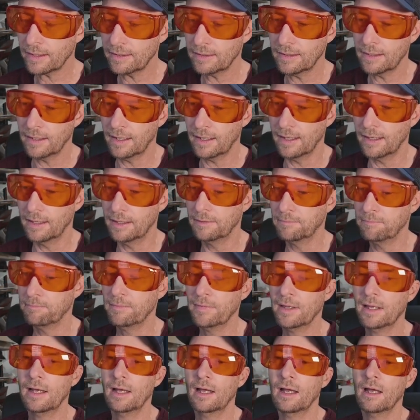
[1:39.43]

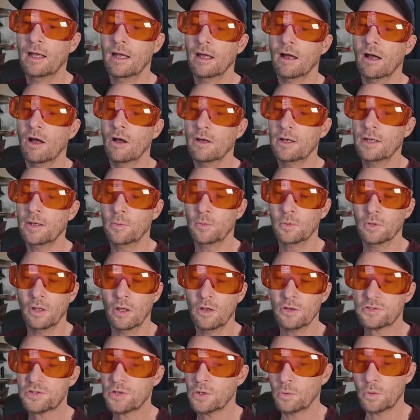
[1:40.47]
will
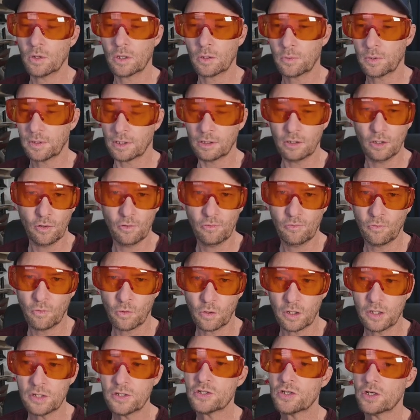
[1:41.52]
also work with
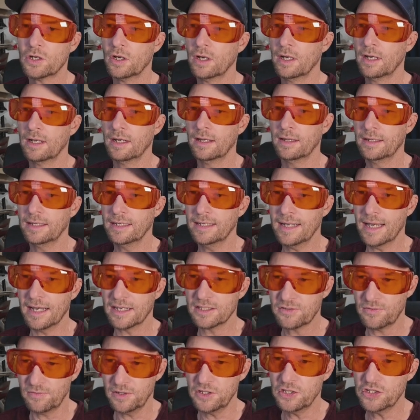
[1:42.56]
Glowforge, the
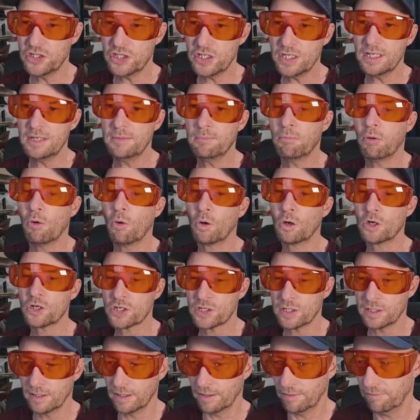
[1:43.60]
SVG
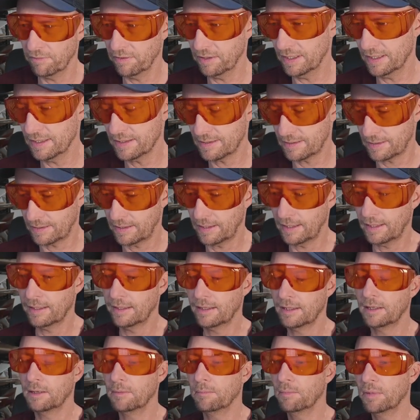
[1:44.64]
portion of this.
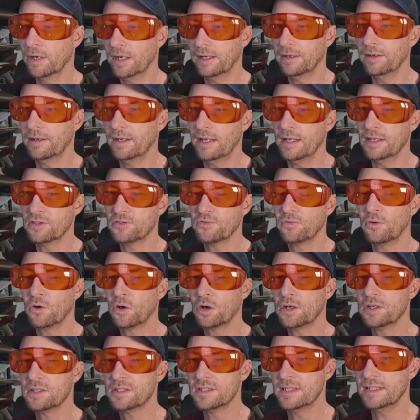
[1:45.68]
But as
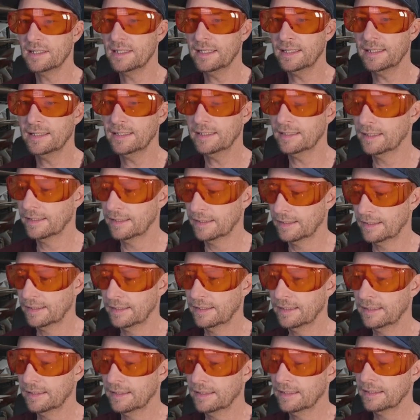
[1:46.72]
far as I
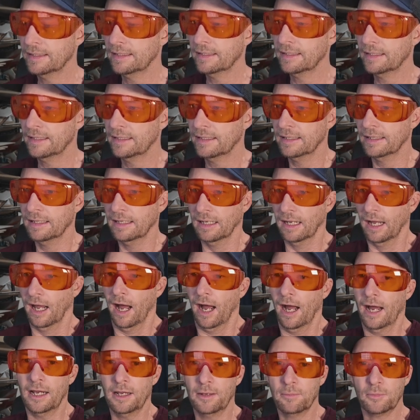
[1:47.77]

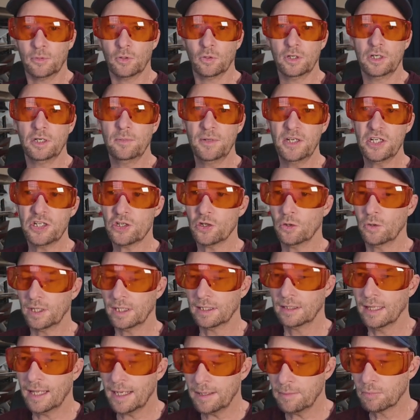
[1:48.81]
am going to be showing
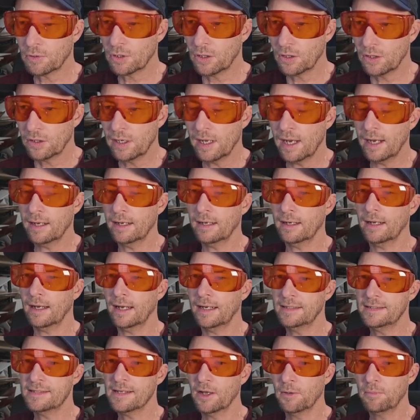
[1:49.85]
Lightburn.
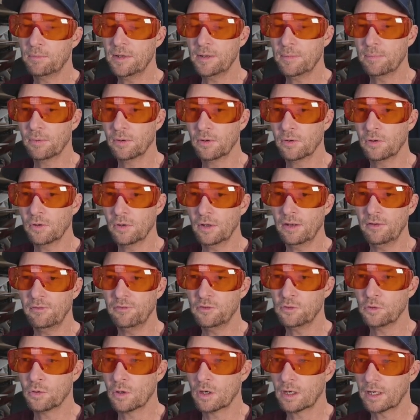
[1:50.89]
I tell people if
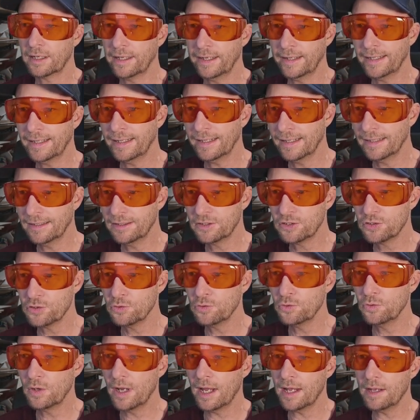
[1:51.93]
you are going to get
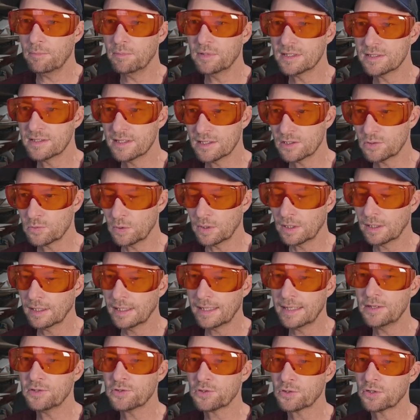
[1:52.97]
into a business with
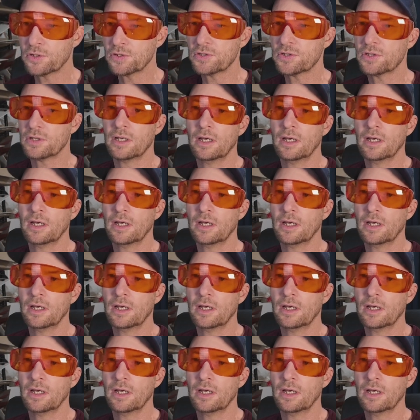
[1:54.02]
lasers,